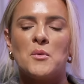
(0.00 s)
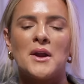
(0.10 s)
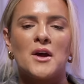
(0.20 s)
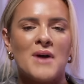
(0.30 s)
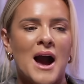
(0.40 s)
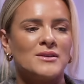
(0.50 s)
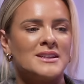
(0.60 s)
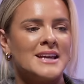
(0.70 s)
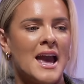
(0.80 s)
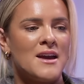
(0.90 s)
went around
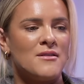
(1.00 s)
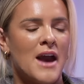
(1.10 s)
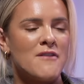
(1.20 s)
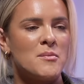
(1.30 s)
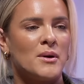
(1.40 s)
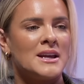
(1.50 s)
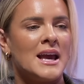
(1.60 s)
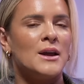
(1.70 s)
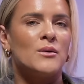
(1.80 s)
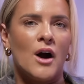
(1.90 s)
and gave everybody
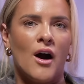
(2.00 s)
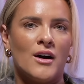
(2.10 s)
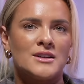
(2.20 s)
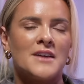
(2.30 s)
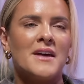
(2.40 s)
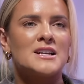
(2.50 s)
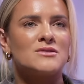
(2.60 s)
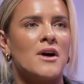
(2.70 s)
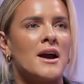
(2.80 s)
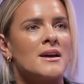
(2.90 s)
a little card and they had
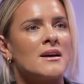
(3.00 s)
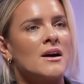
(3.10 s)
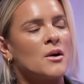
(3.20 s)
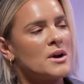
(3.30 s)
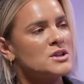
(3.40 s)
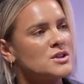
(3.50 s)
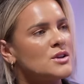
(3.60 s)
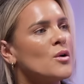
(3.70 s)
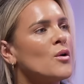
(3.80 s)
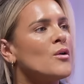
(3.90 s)
to write a
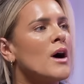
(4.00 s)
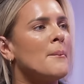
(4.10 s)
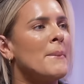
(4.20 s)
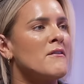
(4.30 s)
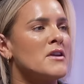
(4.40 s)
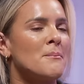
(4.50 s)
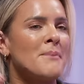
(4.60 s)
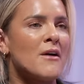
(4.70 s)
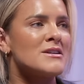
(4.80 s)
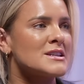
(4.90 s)
question or a bit of an
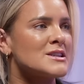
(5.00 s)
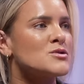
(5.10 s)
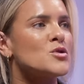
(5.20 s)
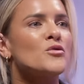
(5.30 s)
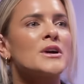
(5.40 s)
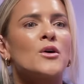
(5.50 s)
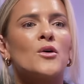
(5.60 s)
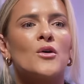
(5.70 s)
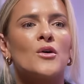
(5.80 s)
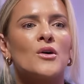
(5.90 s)
embarrassing story
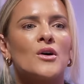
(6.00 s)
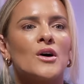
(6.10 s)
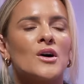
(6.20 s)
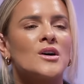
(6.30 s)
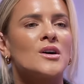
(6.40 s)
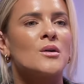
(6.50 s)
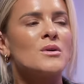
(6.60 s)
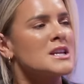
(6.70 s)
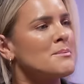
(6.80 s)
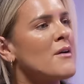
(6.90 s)
or
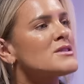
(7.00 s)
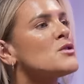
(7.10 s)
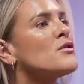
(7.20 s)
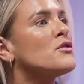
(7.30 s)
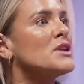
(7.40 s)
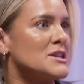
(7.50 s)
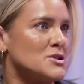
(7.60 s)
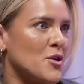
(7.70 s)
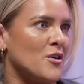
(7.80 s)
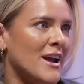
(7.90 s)
was it an embarrassing or funny
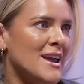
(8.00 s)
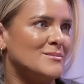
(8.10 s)
story?